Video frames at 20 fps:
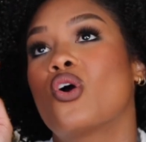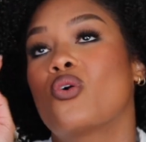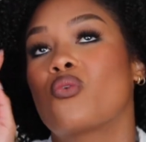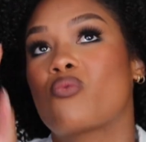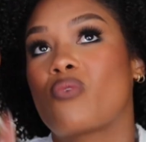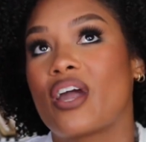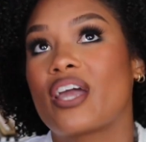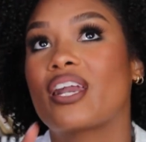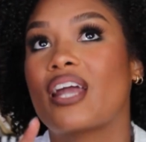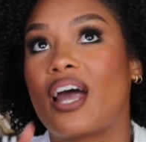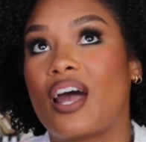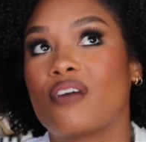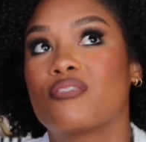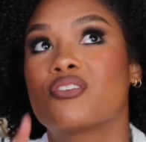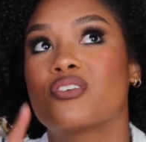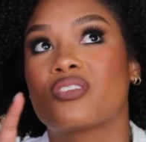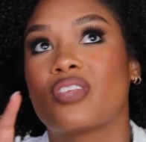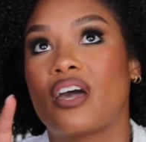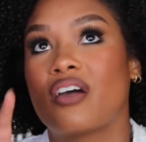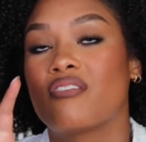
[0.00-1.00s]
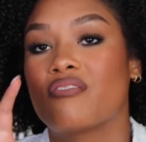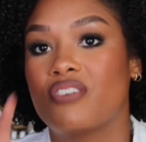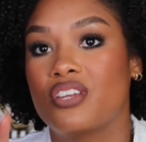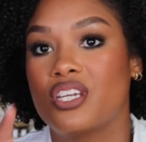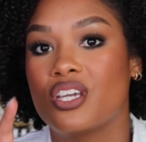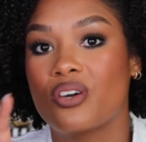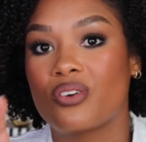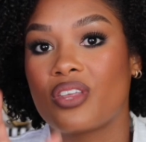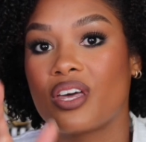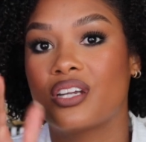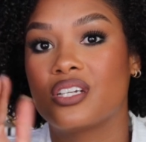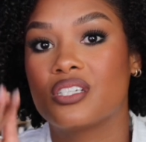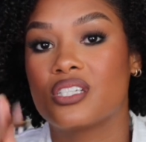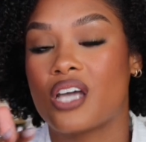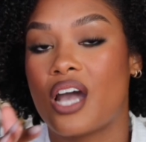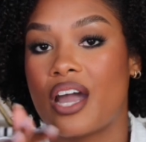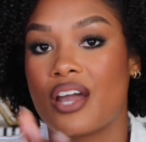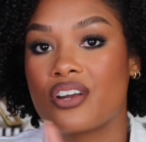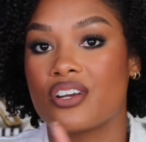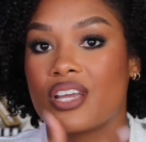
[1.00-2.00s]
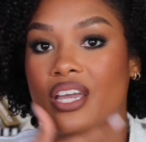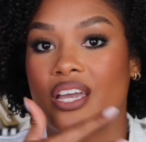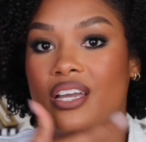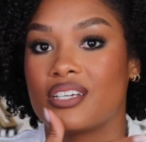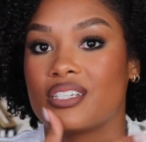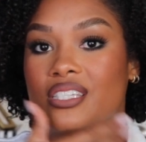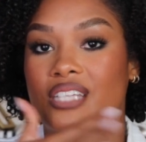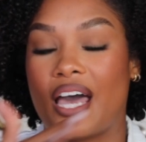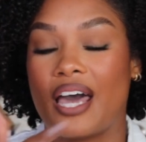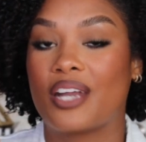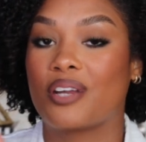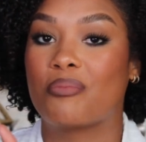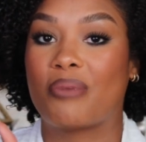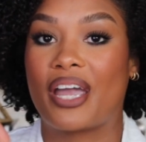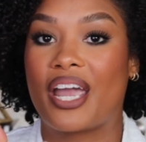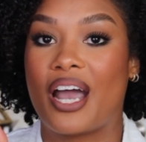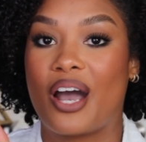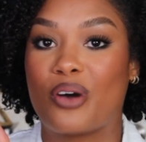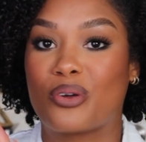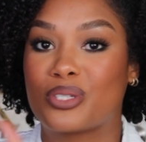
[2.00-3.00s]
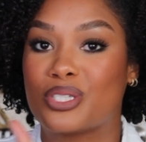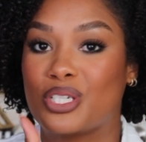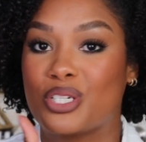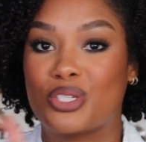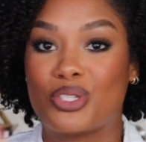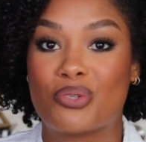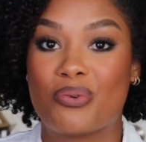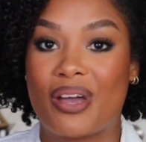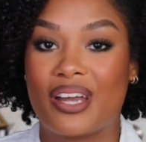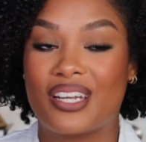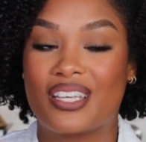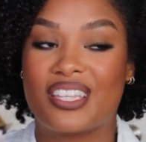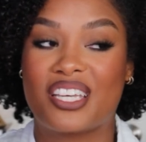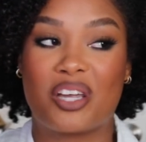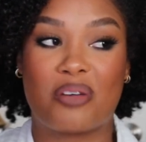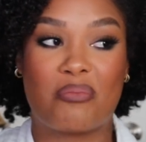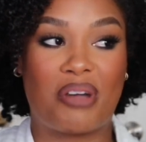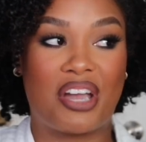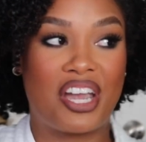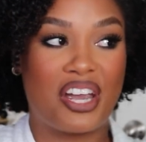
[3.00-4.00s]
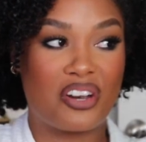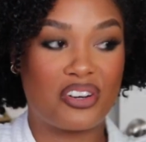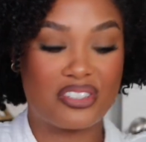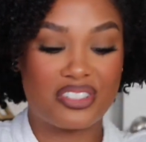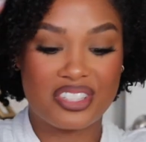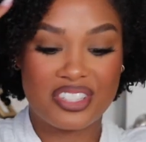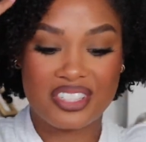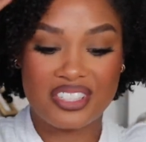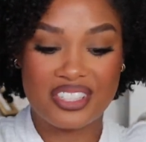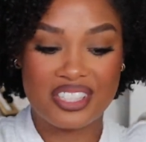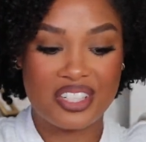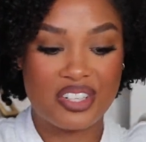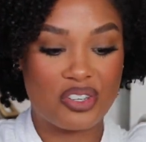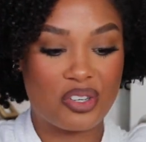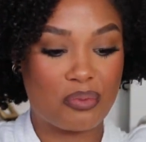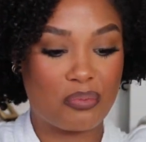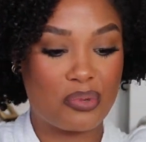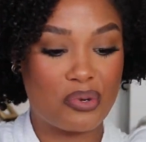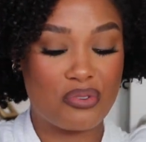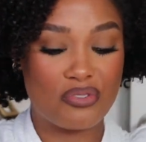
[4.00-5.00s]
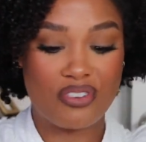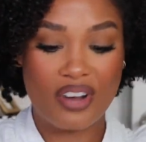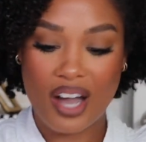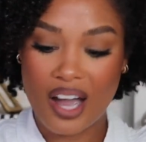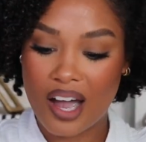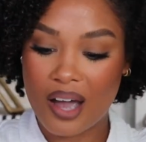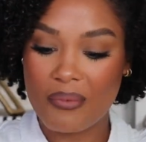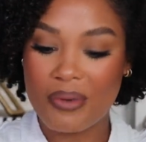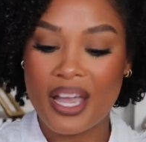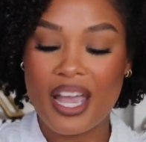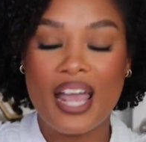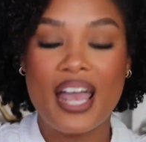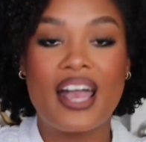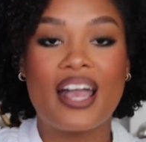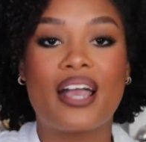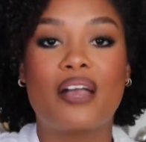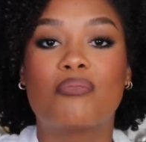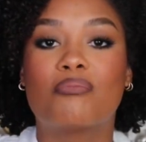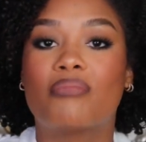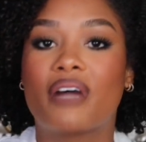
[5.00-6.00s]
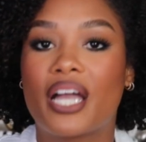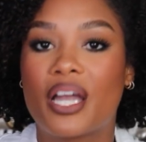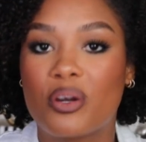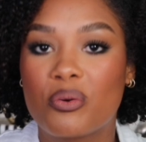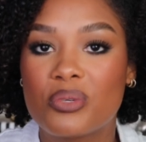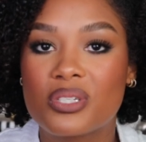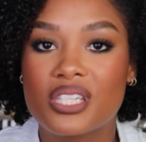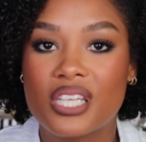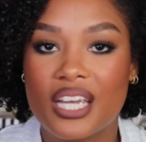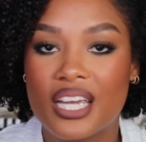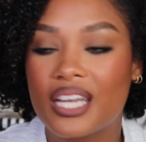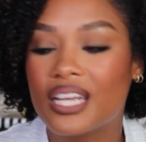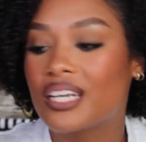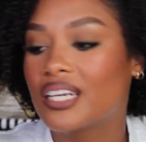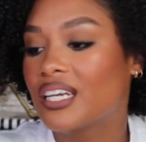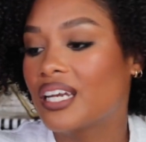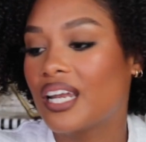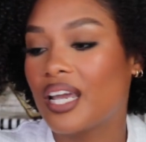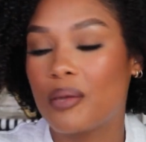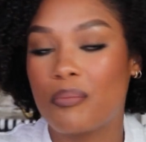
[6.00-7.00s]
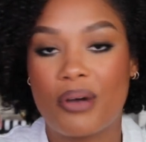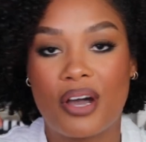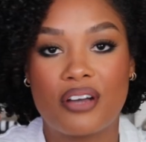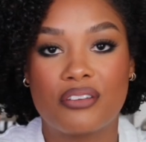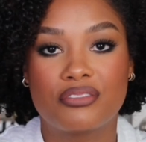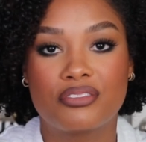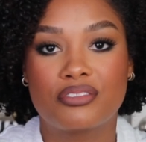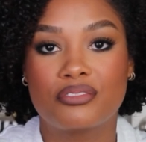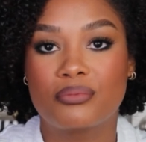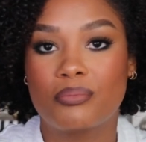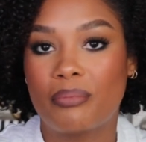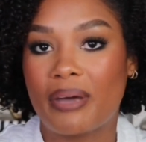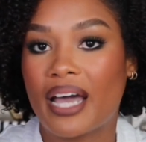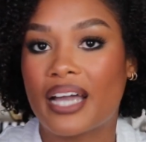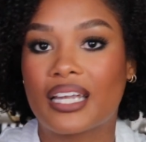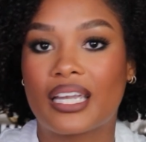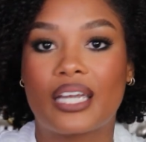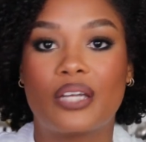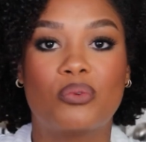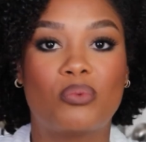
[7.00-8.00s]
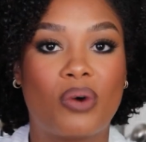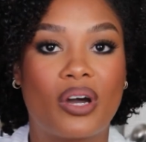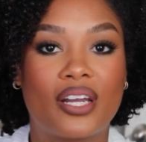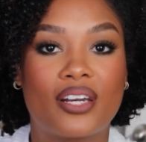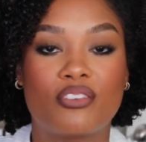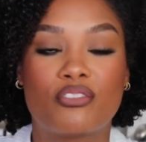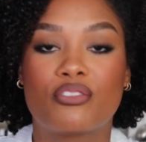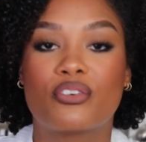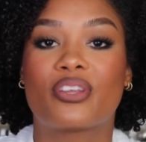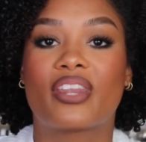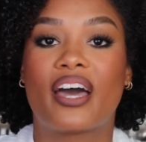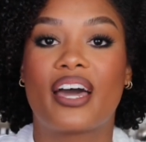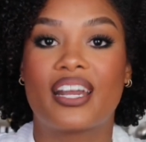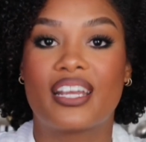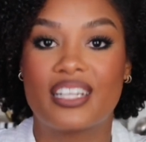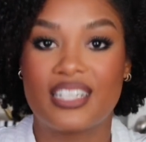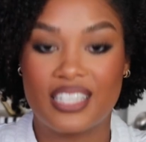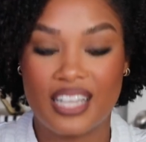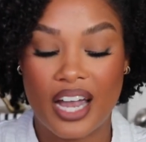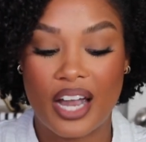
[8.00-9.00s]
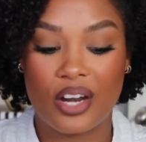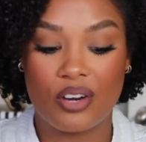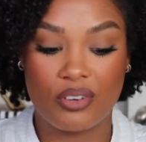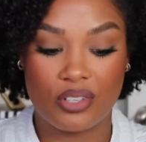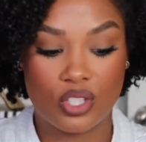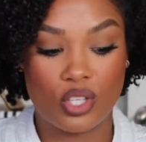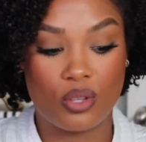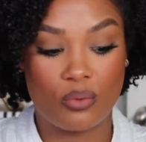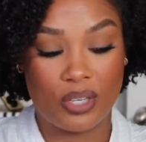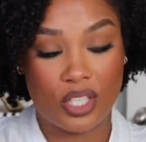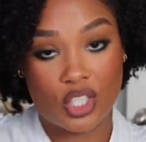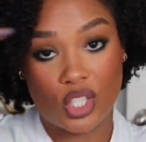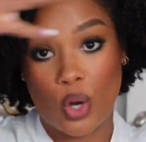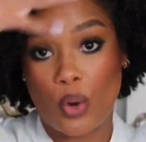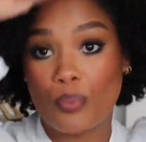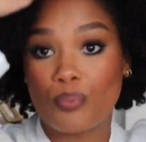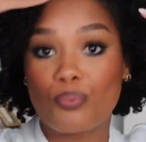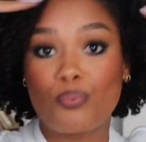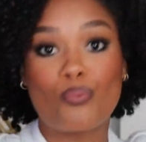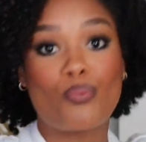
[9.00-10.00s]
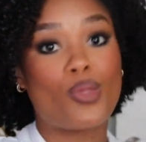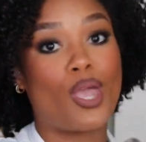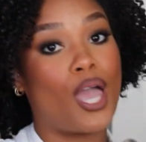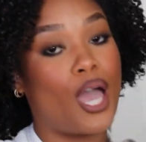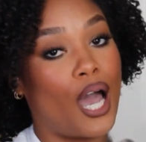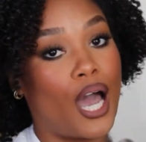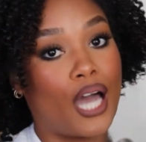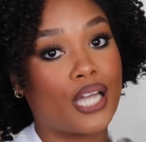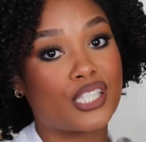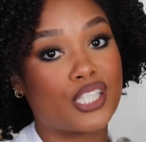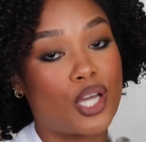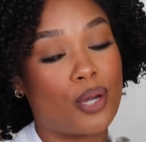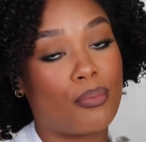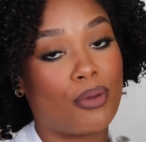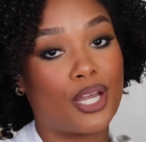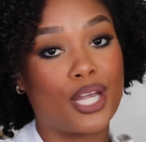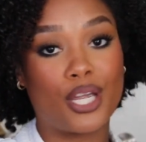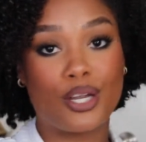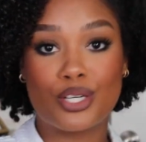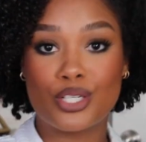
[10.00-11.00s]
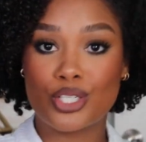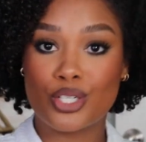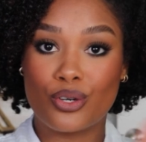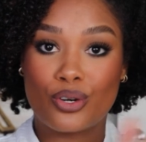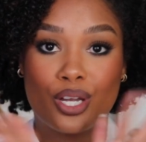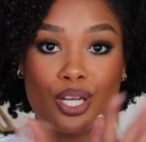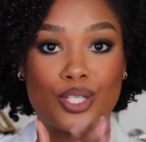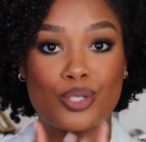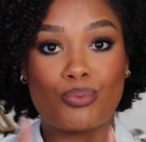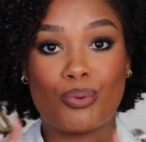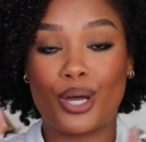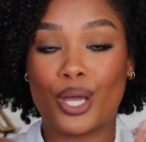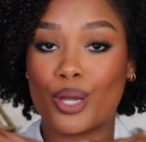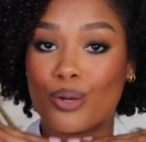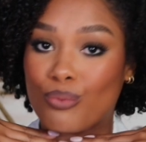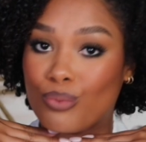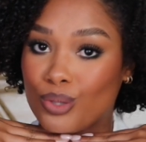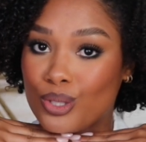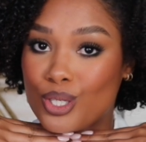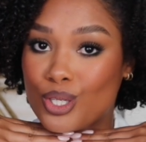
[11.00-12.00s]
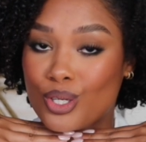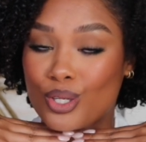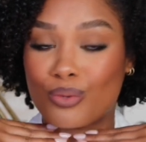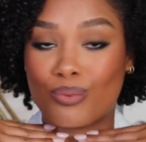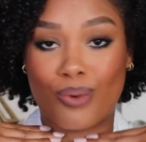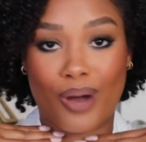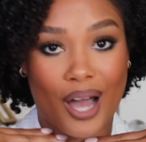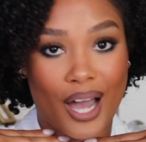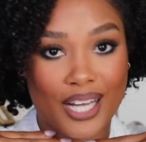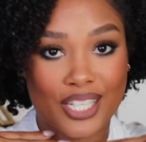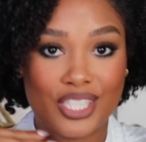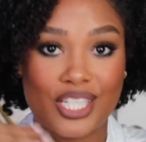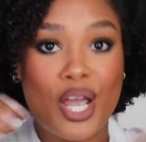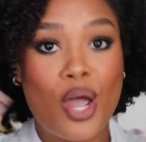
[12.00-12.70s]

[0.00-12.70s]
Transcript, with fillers: right after that video, that entire day I sat in my house, didn't do anything in my hair, just continued to poof up. My hair was in a puff back and one for that entire rest of the week. So I had to come on here and showcase what a really good wash,